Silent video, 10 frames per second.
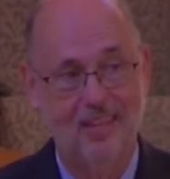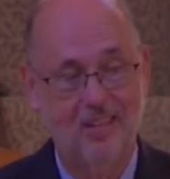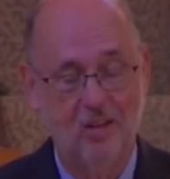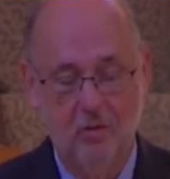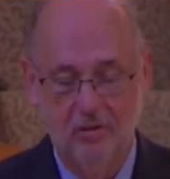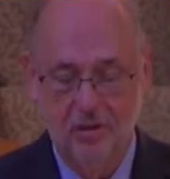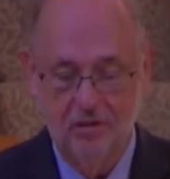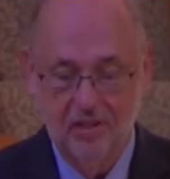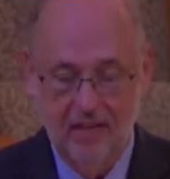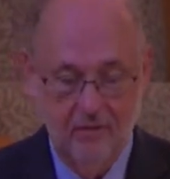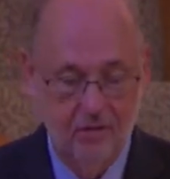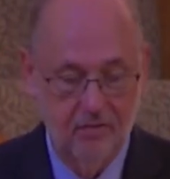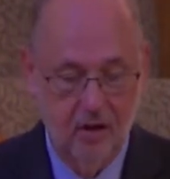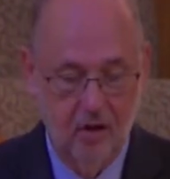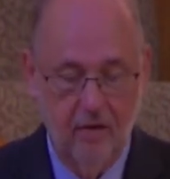who is the Savior of
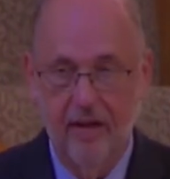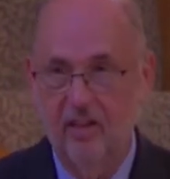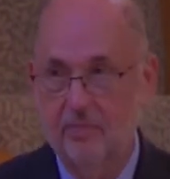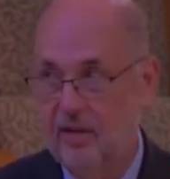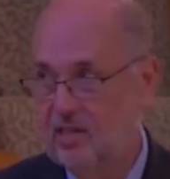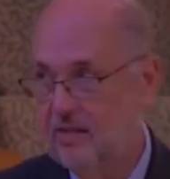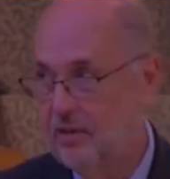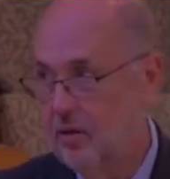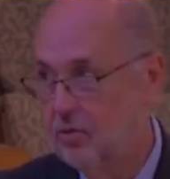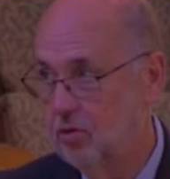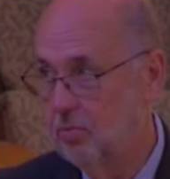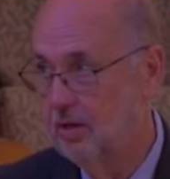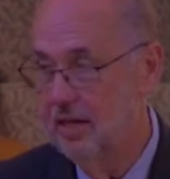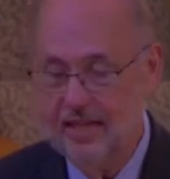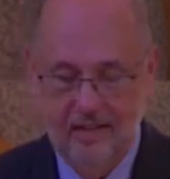all, especially of those who
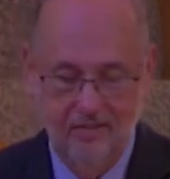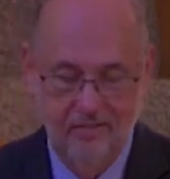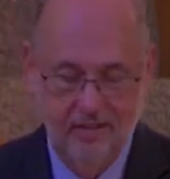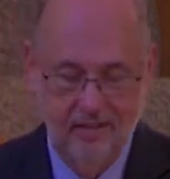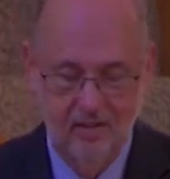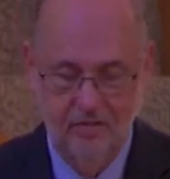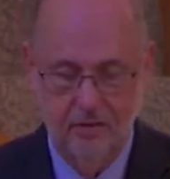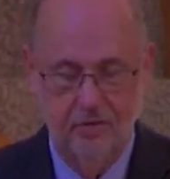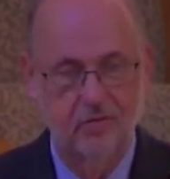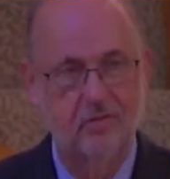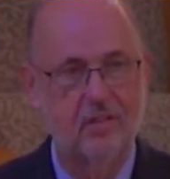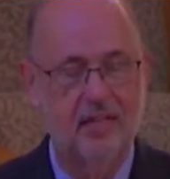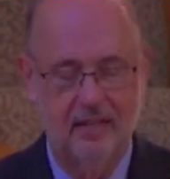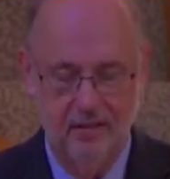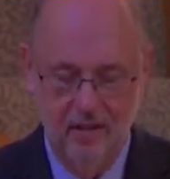believe, as verse
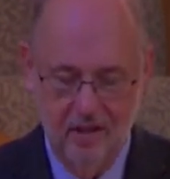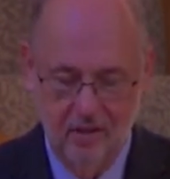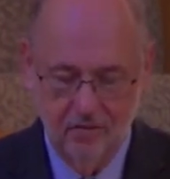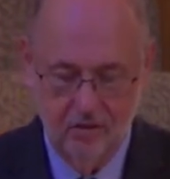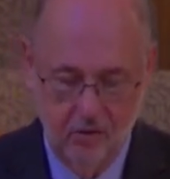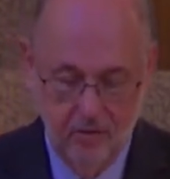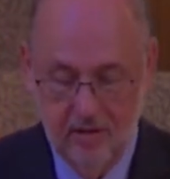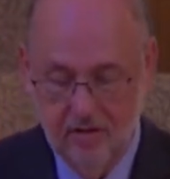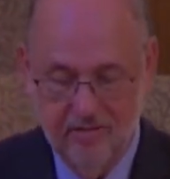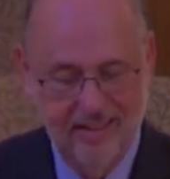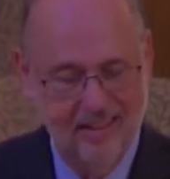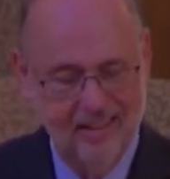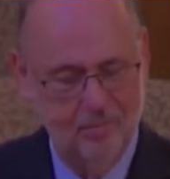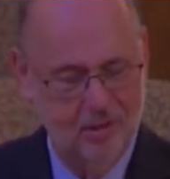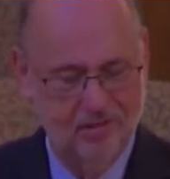10 so intriguingly
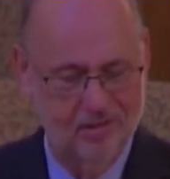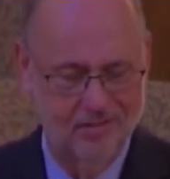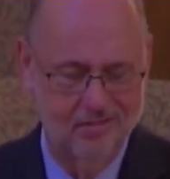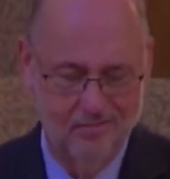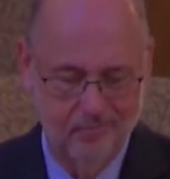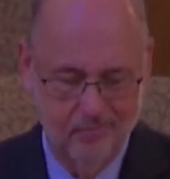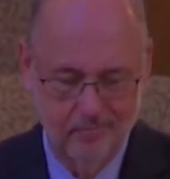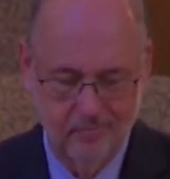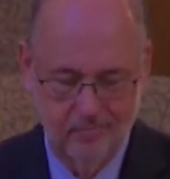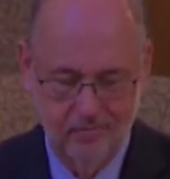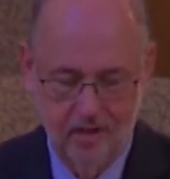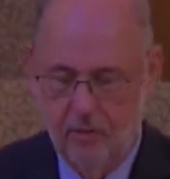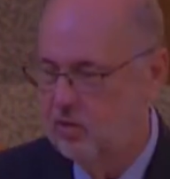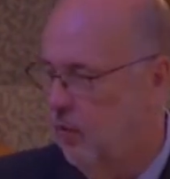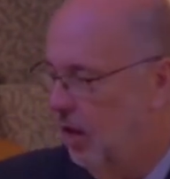puts it. We
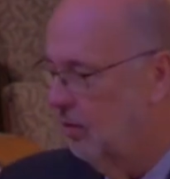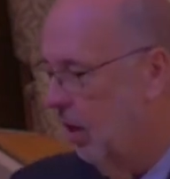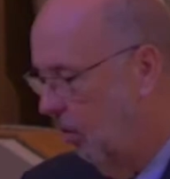swallowed whole,